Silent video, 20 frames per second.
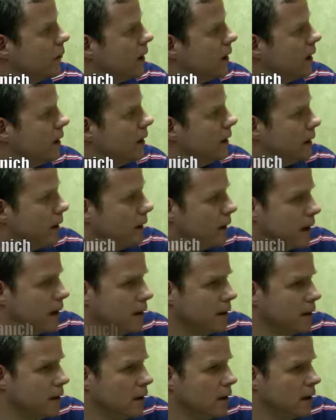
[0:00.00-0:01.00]
when
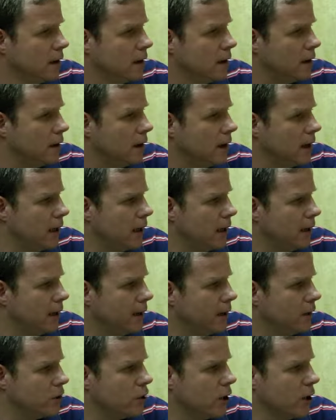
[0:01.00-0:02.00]
uh,
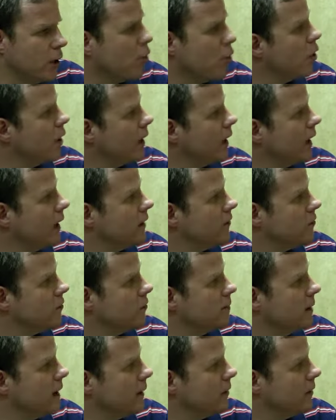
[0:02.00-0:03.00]
uh in trying to organize
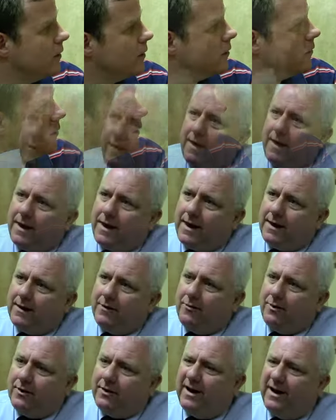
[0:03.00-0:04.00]
new members? Uh,
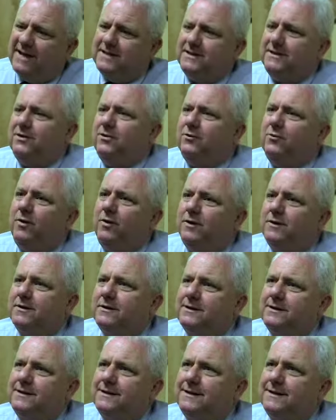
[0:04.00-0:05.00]
Organizing new
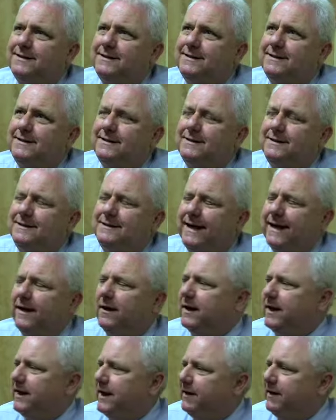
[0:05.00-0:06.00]
workers is, is, is, a
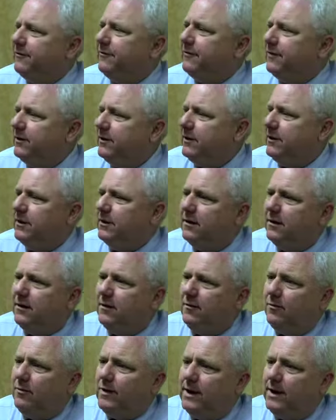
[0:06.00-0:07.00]
daily effort.
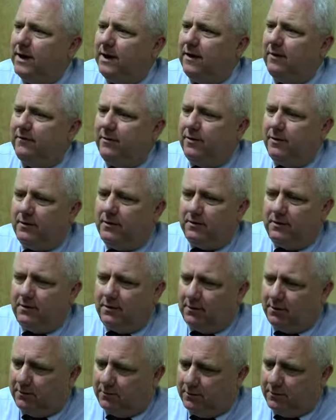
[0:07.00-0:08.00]
We have a,
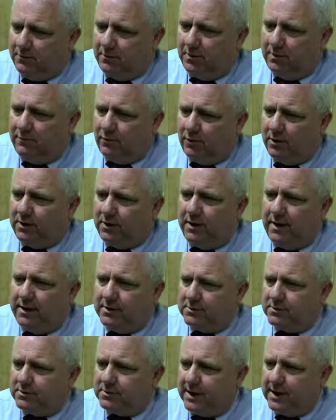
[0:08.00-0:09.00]
a, crew of
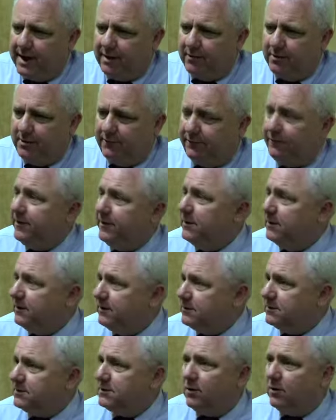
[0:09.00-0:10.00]
organizers out in the
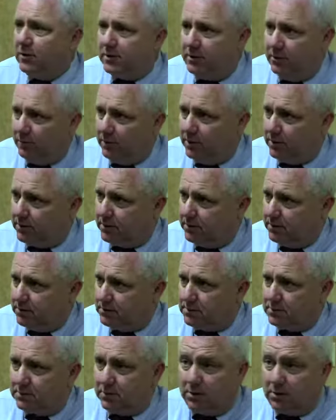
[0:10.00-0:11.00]
field talking to
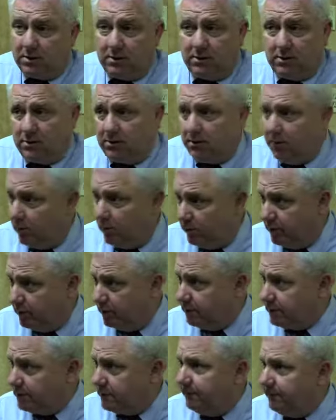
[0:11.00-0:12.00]
workers, talking to
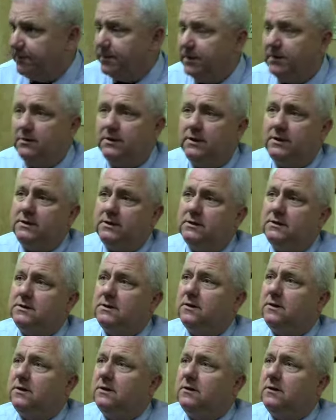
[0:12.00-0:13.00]
owners of buildings,
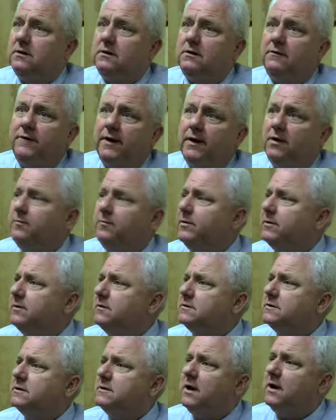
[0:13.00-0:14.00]
uh,
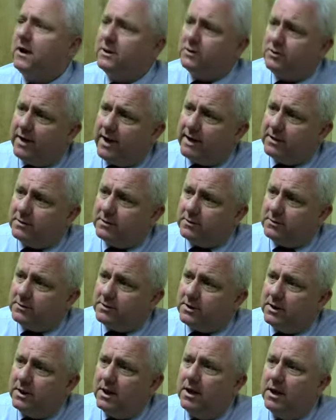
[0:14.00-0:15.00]
developers,
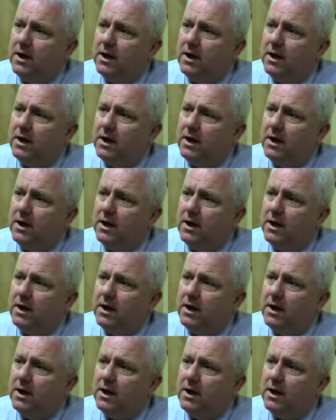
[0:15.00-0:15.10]
contractors.